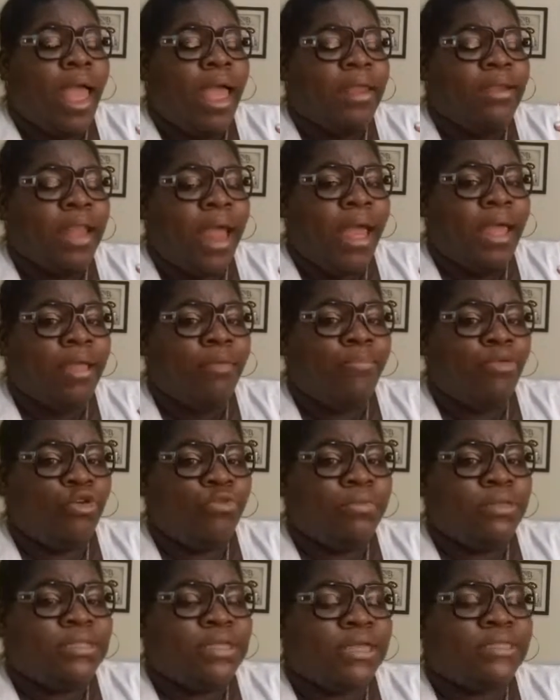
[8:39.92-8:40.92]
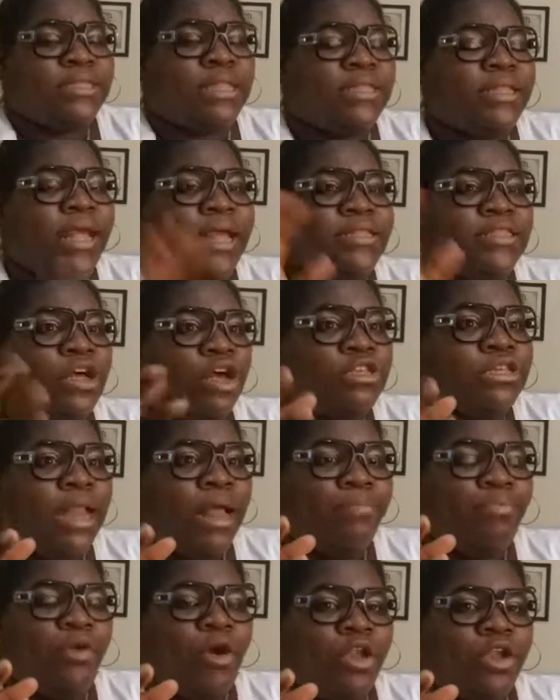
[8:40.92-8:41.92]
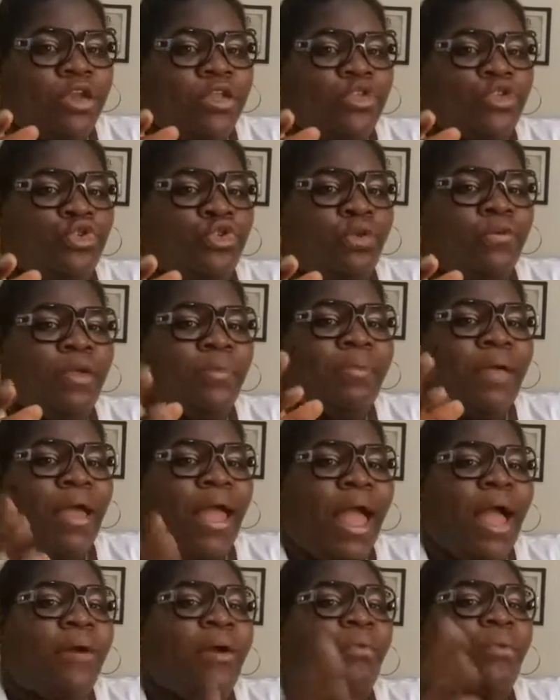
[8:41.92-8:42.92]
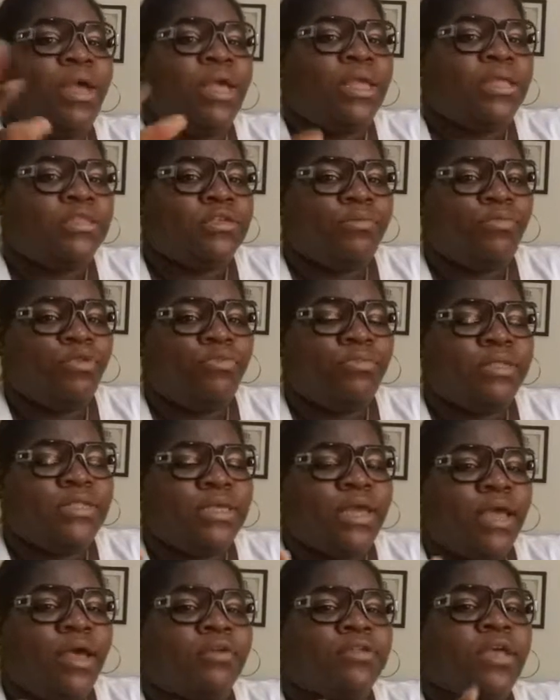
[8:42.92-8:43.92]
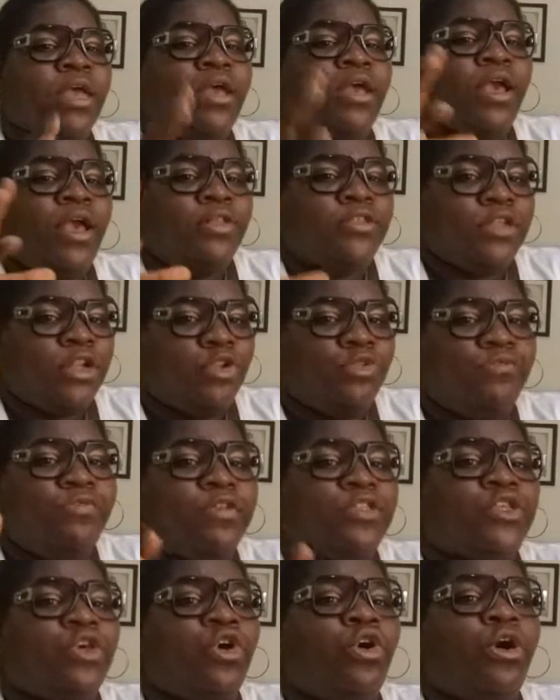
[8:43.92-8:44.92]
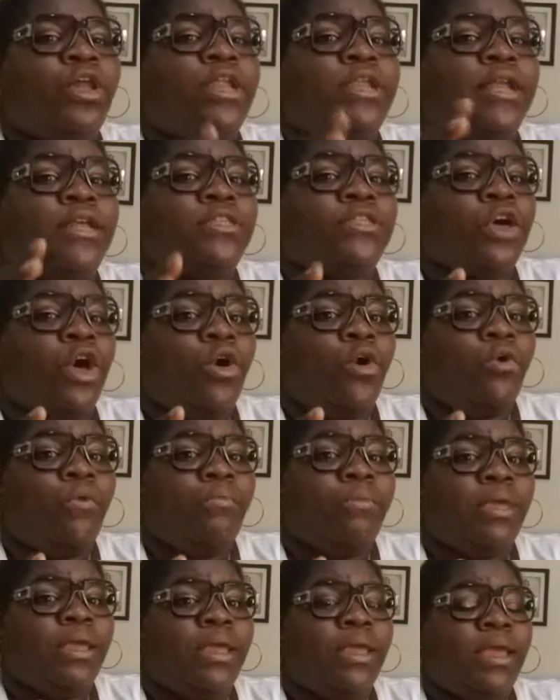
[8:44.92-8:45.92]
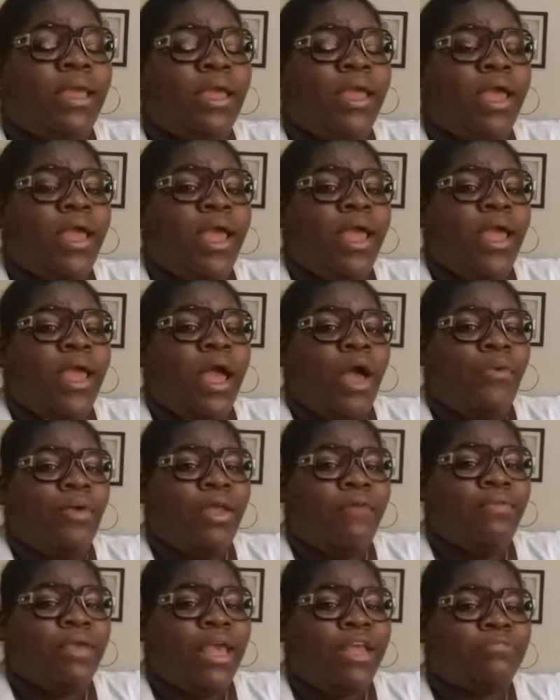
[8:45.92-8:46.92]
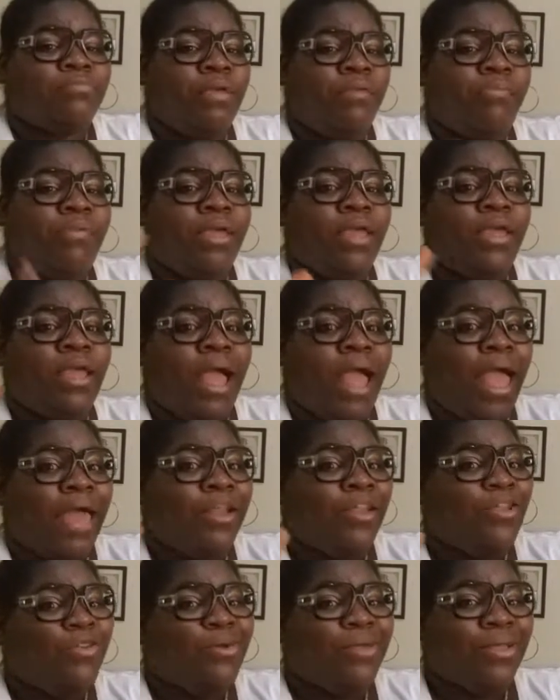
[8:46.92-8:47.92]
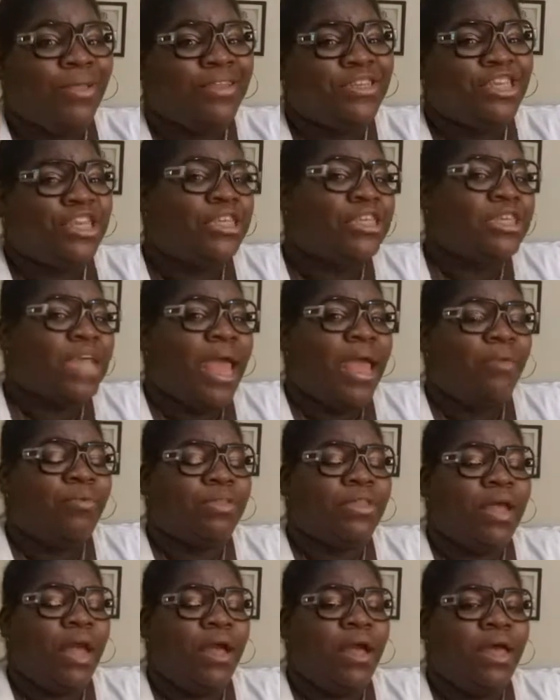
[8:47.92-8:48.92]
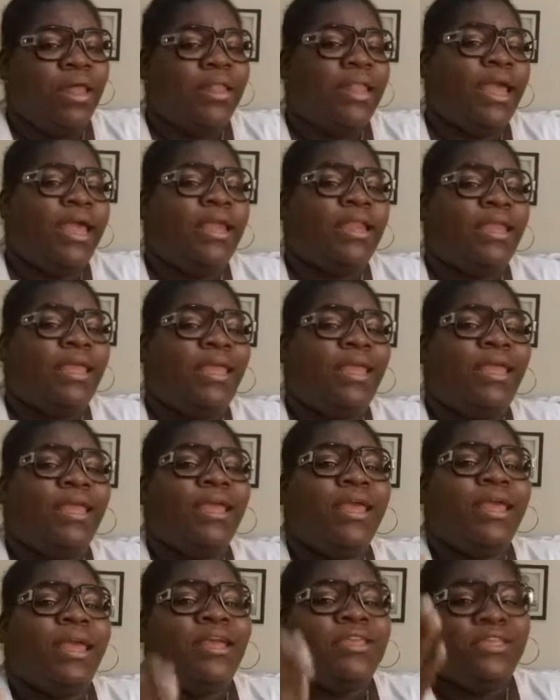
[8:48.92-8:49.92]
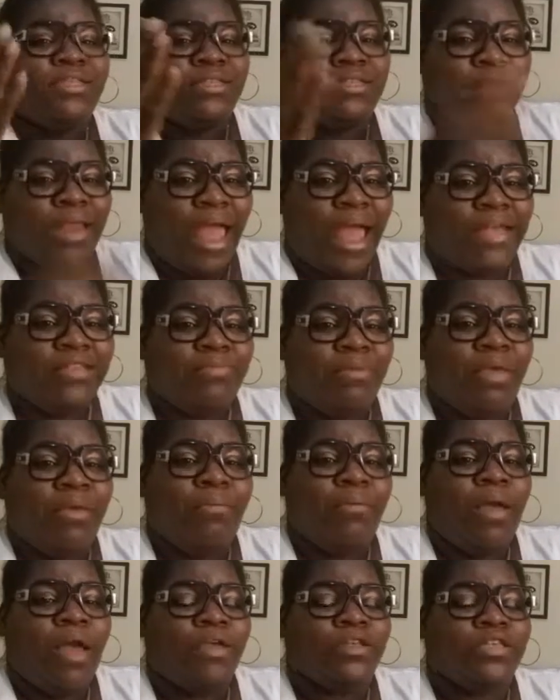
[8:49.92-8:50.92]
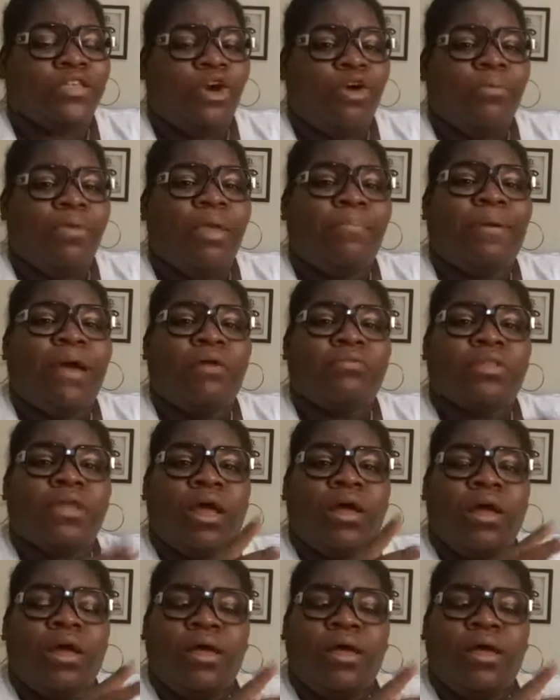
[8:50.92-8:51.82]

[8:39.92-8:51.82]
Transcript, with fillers: Not in Bloomingdale's. I think I told you that part of the story about how I went into Bloomingdale's, into Louis Vuitton, and they told me, or whatever the case may be, I had a little chit-chat with the lady, and she asked me, told me about the